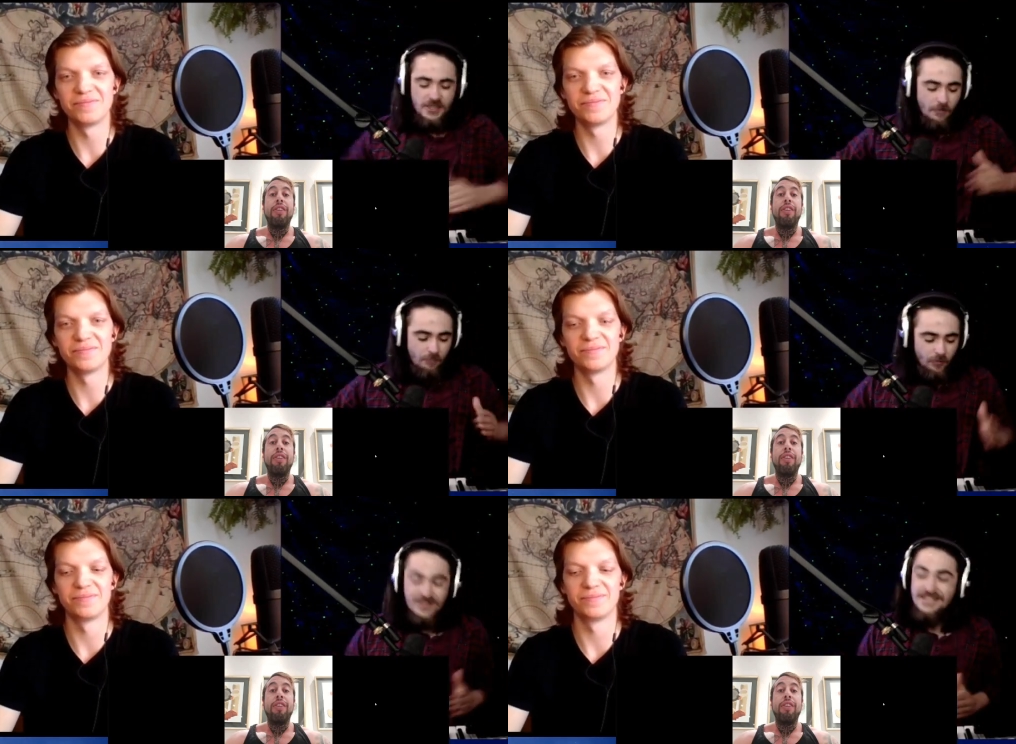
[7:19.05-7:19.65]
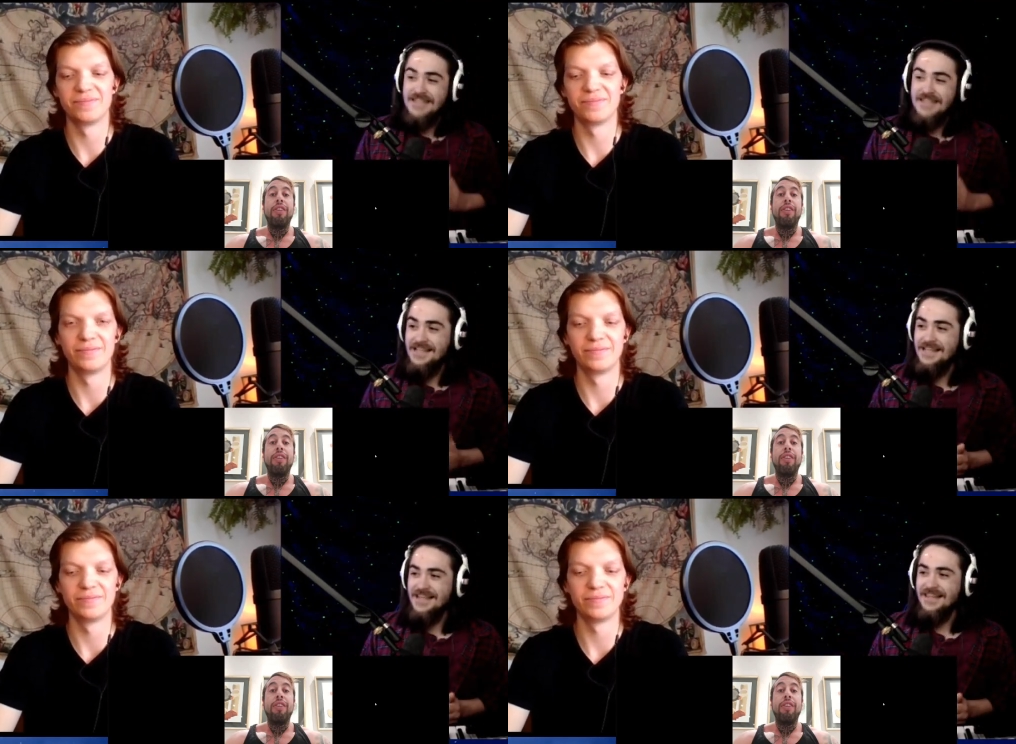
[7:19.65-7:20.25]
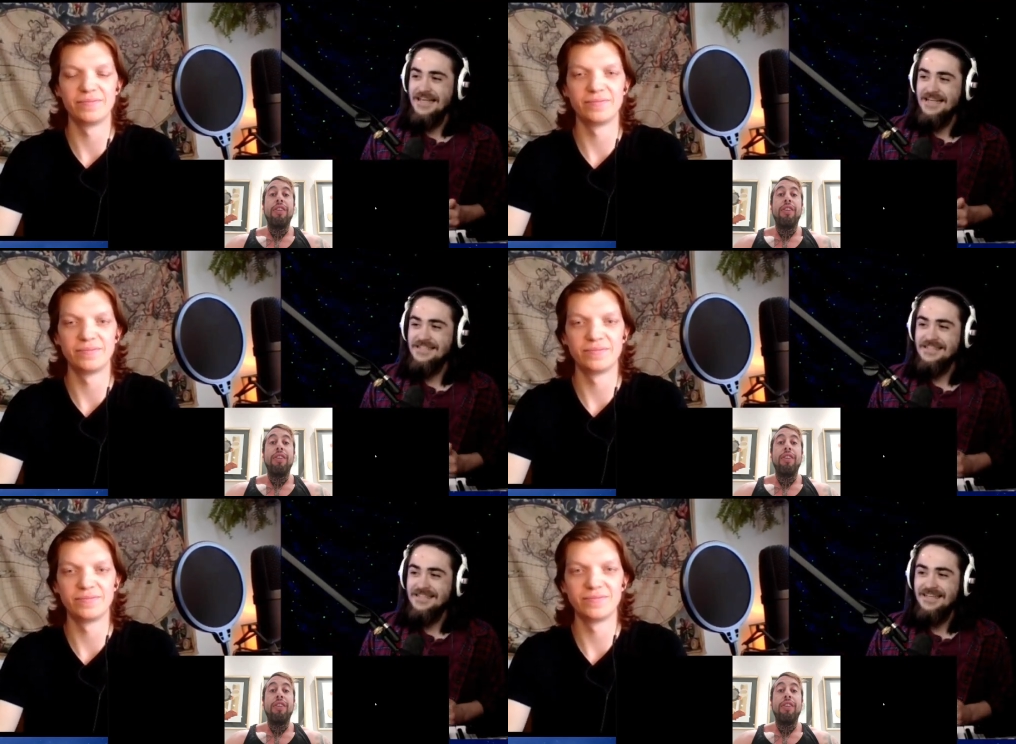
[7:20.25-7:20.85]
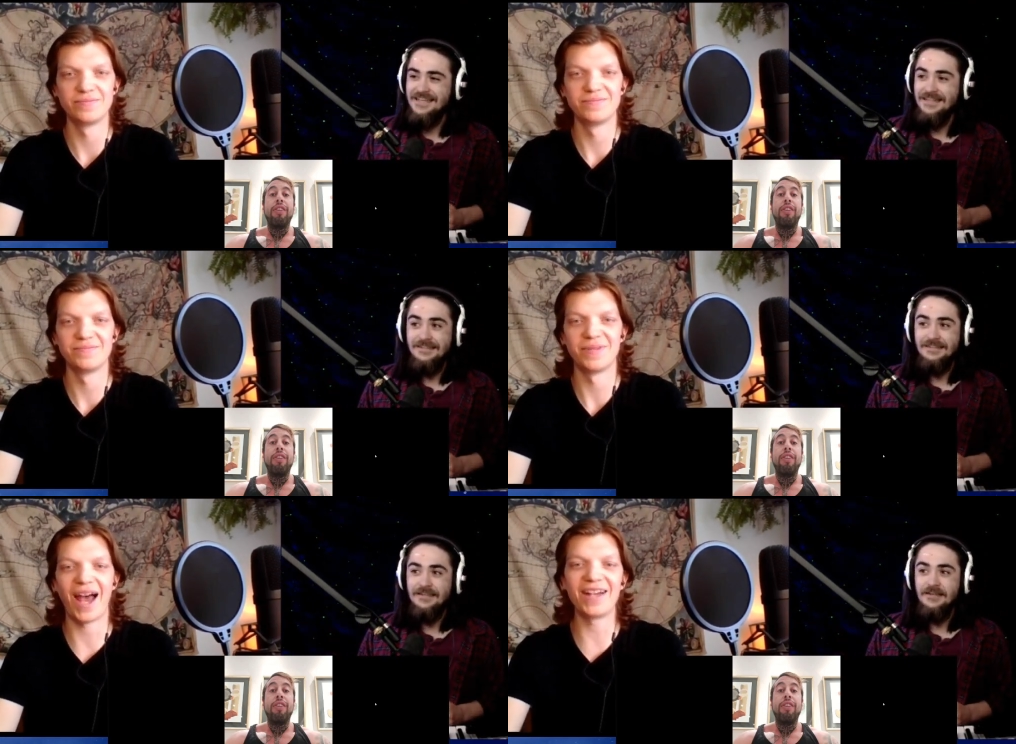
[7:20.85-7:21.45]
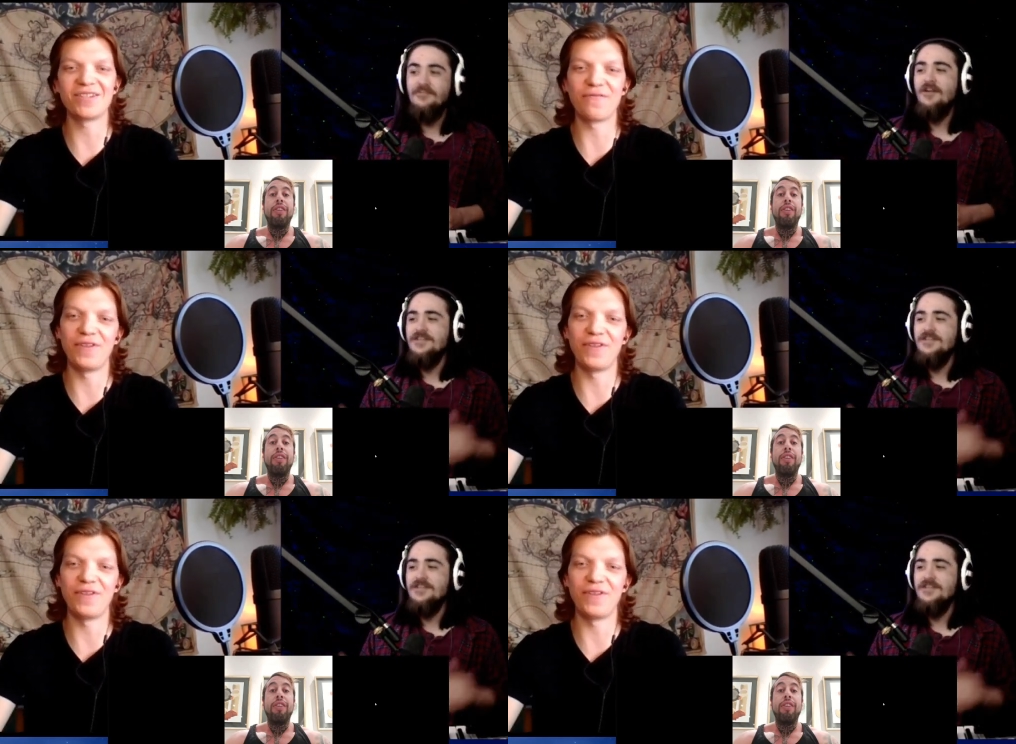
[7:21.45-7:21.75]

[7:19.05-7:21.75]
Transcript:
Speaker 1: presenting this in a very